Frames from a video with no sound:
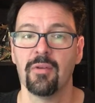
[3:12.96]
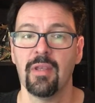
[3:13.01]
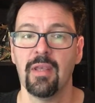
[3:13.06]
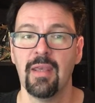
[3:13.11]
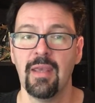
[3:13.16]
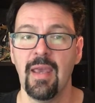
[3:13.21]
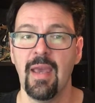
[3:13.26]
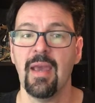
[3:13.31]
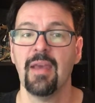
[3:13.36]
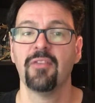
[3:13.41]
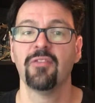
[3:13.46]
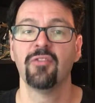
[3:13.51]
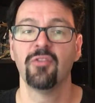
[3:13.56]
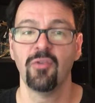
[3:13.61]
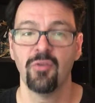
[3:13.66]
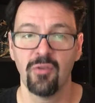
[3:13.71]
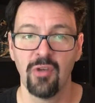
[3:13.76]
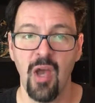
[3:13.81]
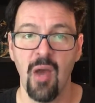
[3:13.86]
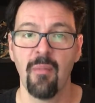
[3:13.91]
he has
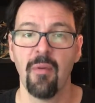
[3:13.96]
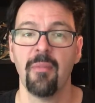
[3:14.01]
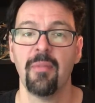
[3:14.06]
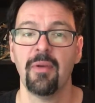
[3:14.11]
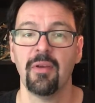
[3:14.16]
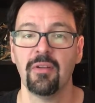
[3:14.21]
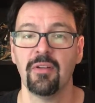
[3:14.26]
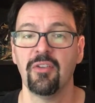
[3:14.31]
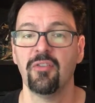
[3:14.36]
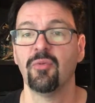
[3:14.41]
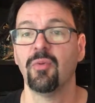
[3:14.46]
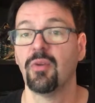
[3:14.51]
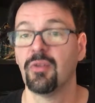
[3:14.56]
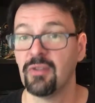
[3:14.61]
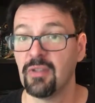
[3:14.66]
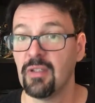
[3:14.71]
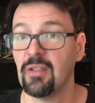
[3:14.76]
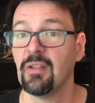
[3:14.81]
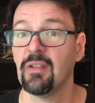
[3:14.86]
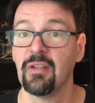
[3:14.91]
no combat penalties while
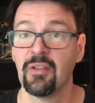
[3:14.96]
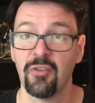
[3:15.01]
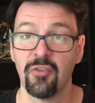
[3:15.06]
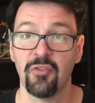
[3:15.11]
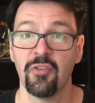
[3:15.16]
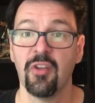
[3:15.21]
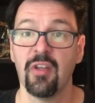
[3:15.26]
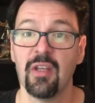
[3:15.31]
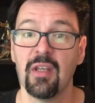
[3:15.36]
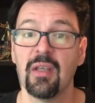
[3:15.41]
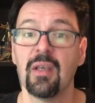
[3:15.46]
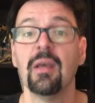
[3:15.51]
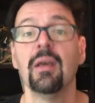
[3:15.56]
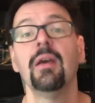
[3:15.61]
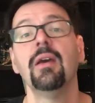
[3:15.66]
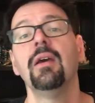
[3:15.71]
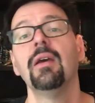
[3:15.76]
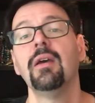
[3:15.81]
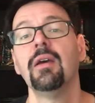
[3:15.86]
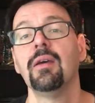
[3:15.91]
kneeling or sitting
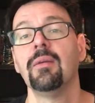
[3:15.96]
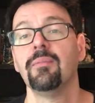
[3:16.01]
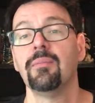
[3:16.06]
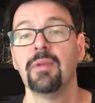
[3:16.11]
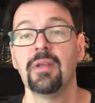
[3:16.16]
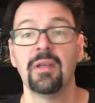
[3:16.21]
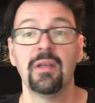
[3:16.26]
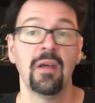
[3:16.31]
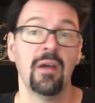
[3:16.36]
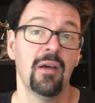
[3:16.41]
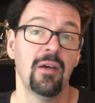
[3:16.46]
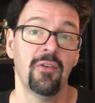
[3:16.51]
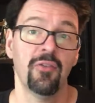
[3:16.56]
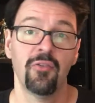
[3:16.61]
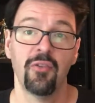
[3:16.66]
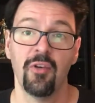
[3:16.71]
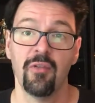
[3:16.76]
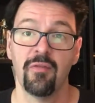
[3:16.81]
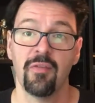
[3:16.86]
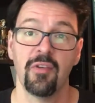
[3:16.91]

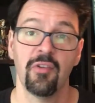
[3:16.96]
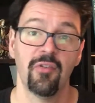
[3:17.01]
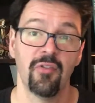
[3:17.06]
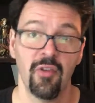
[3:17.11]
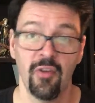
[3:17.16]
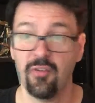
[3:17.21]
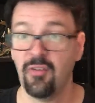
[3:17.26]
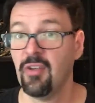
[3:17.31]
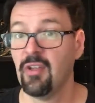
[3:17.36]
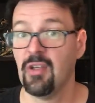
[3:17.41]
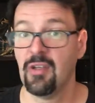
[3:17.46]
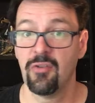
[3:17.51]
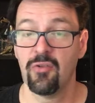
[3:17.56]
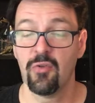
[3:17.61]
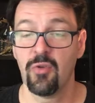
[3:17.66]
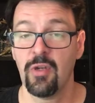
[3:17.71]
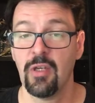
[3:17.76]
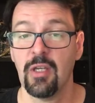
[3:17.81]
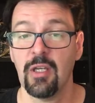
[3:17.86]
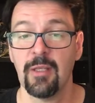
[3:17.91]
because of his SCA
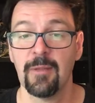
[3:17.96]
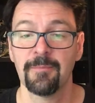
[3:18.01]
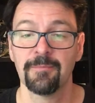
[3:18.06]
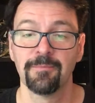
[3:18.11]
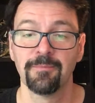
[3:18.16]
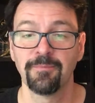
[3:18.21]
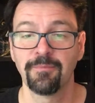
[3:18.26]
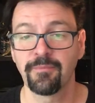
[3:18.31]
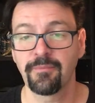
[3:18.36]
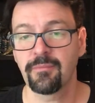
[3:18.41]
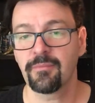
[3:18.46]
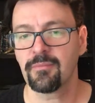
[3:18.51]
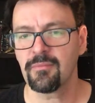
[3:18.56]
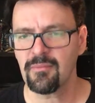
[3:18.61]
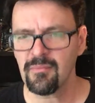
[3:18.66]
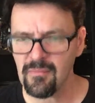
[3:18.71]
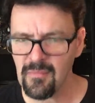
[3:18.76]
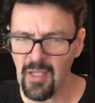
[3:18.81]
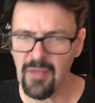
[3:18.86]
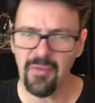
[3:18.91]
training.
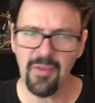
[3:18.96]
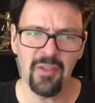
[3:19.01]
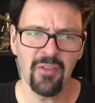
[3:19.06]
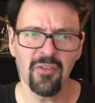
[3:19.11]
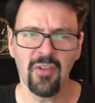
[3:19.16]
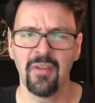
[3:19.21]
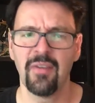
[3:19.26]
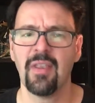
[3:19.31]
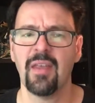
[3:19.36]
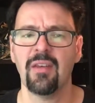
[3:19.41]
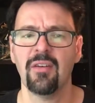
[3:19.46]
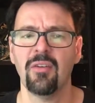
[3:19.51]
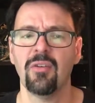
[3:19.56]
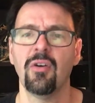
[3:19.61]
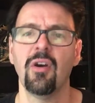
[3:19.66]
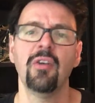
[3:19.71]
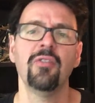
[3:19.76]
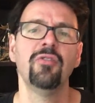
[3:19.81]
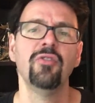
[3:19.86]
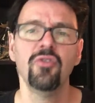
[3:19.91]
Things like that,
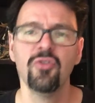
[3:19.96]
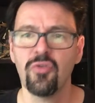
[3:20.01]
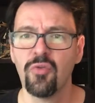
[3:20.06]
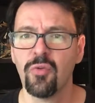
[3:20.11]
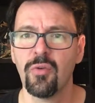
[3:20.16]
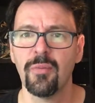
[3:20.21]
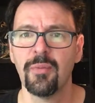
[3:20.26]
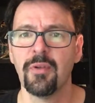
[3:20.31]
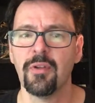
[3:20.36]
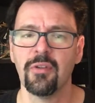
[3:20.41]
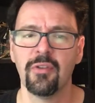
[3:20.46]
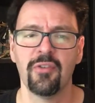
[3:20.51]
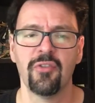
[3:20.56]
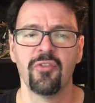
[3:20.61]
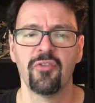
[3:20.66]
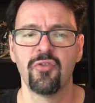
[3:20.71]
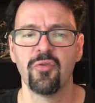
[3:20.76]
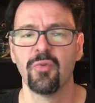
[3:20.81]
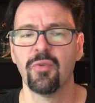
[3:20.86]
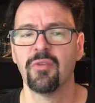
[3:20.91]
unusual abilities
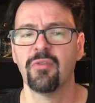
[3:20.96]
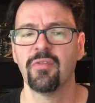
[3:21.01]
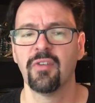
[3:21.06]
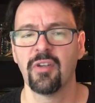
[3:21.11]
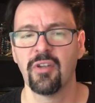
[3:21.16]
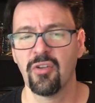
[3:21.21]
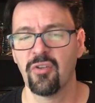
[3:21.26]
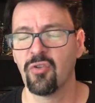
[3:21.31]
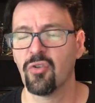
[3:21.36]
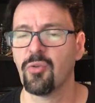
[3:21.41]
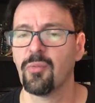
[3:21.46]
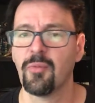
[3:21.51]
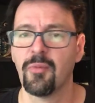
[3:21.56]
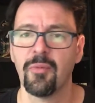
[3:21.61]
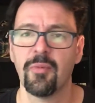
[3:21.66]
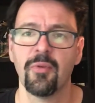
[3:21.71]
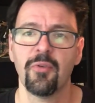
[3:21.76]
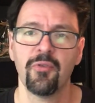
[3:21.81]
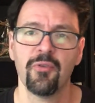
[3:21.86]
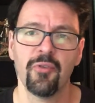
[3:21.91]
that you wouldn't find in a normal
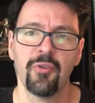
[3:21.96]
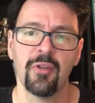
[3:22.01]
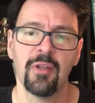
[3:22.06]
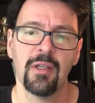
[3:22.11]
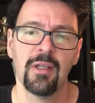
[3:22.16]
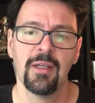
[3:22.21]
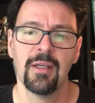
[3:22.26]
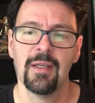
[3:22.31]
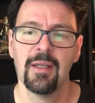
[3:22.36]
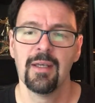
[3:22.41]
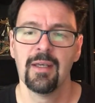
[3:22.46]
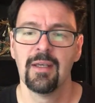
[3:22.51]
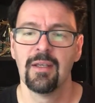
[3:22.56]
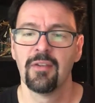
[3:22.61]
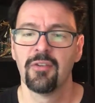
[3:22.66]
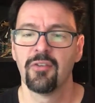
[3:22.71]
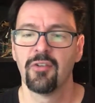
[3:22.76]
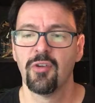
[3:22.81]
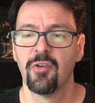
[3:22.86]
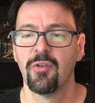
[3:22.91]
person.
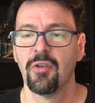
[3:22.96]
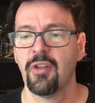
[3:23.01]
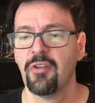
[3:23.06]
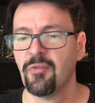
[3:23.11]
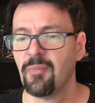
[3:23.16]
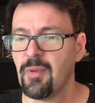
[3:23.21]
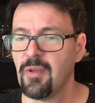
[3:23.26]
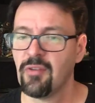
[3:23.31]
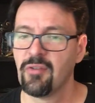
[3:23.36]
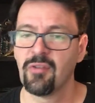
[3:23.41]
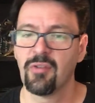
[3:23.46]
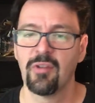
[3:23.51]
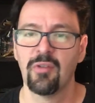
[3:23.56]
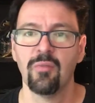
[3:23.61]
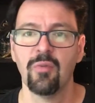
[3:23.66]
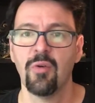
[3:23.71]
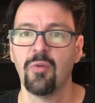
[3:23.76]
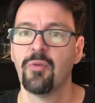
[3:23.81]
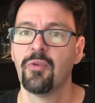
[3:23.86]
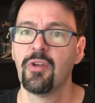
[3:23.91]
So that's basically
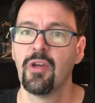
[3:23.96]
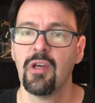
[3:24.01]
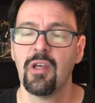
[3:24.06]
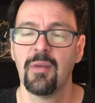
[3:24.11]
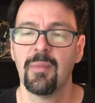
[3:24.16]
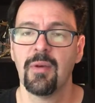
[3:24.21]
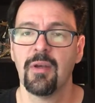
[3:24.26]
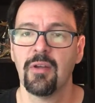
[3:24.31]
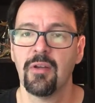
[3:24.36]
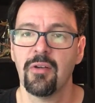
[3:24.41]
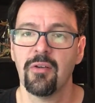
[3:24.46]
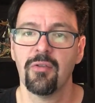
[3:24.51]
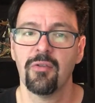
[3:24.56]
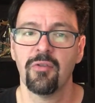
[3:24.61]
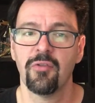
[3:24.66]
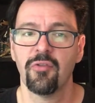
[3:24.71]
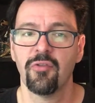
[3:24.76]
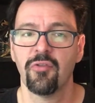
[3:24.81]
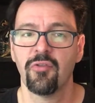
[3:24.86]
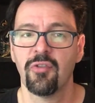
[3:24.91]
what we're talking about here
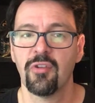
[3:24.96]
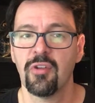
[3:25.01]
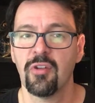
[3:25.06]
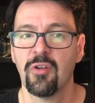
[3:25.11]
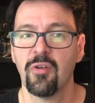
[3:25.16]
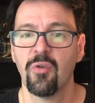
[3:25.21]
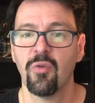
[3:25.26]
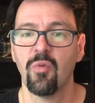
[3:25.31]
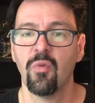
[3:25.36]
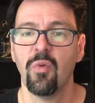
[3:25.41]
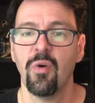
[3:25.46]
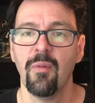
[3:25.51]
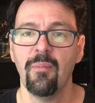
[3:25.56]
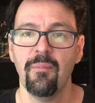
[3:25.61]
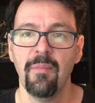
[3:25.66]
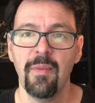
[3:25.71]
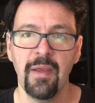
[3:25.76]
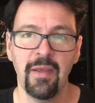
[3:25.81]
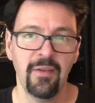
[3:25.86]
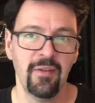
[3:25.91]
is,
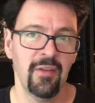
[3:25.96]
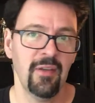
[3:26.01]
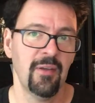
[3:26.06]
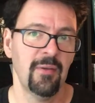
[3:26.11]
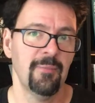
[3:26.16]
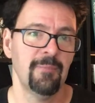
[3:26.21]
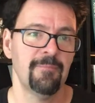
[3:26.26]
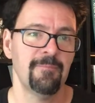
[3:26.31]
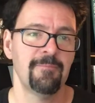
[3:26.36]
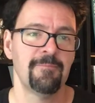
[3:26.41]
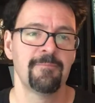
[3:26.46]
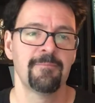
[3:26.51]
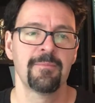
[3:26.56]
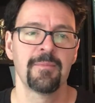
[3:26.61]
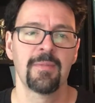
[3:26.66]
what makes him